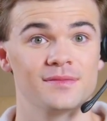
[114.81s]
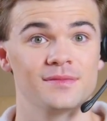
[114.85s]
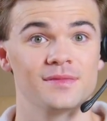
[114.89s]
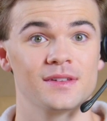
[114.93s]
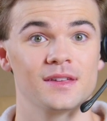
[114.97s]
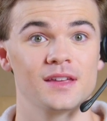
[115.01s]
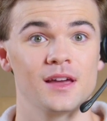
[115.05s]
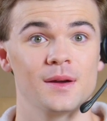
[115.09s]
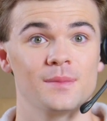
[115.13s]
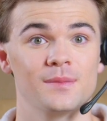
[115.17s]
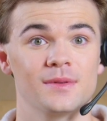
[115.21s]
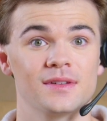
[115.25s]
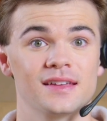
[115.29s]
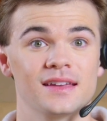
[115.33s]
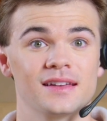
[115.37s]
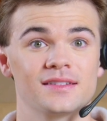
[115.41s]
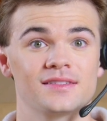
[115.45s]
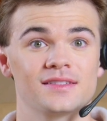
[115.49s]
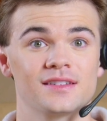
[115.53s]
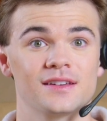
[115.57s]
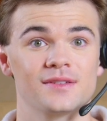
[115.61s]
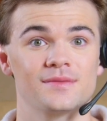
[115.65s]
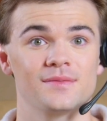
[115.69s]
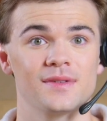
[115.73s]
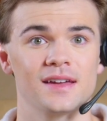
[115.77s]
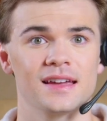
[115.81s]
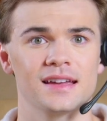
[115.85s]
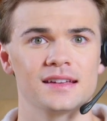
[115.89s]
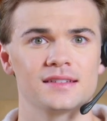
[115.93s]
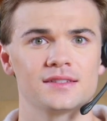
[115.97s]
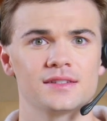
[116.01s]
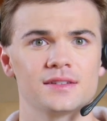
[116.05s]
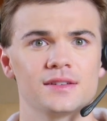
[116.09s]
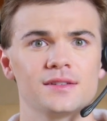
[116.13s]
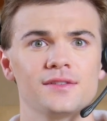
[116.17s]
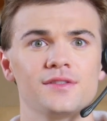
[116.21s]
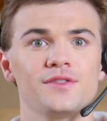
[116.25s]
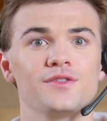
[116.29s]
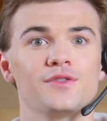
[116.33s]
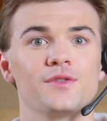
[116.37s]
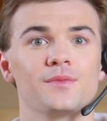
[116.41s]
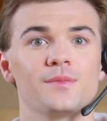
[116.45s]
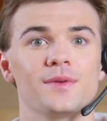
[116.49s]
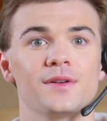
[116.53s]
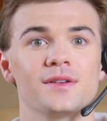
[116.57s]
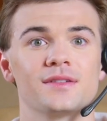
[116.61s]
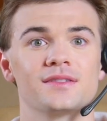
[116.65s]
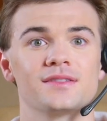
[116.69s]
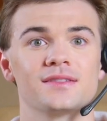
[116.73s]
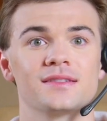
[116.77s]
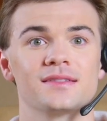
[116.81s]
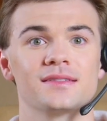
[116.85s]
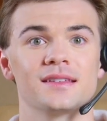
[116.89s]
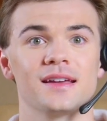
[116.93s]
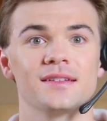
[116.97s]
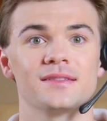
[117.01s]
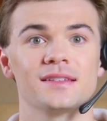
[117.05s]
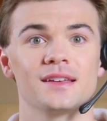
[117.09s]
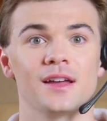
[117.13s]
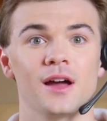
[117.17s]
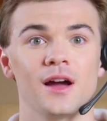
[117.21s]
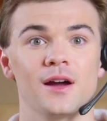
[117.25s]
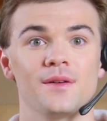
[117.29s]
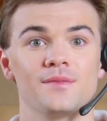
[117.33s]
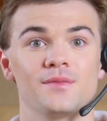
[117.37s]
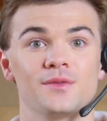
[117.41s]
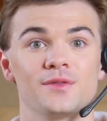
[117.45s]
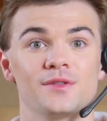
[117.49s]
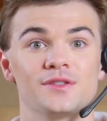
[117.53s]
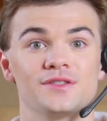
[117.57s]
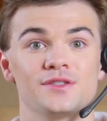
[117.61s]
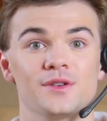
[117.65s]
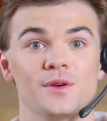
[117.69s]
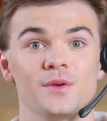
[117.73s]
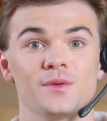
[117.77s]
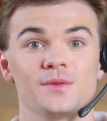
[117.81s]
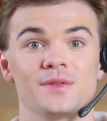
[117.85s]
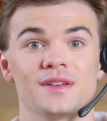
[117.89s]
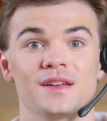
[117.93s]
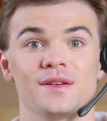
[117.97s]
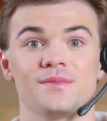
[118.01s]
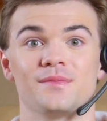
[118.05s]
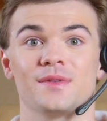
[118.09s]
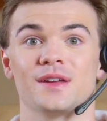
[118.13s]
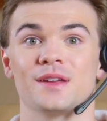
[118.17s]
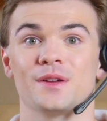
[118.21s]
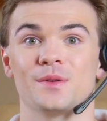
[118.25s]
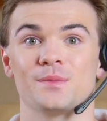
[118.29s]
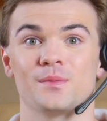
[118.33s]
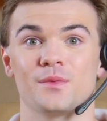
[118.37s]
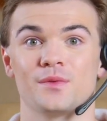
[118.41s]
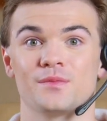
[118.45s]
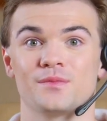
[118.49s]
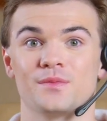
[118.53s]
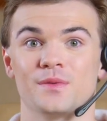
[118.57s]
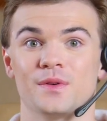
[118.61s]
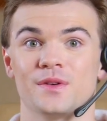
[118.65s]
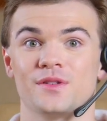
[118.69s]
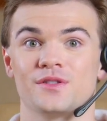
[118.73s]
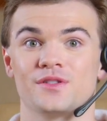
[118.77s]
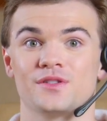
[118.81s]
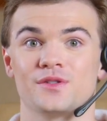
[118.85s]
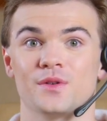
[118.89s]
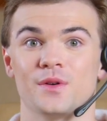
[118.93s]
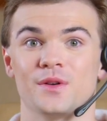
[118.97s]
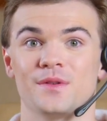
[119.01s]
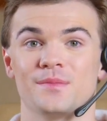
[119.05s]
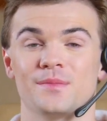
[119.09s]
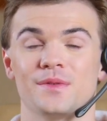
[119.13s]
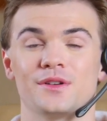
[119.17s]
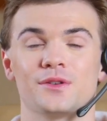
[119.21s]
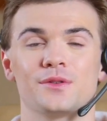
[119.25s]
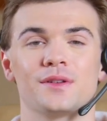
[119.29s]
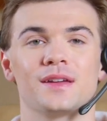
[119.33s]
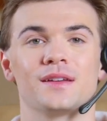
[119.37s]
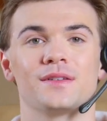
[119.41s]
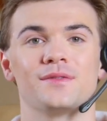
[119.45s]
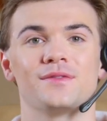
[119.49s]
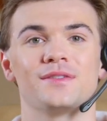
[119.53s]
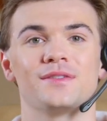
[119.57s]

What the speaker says: the company is conveying to consumers that the offer is only available for a short period of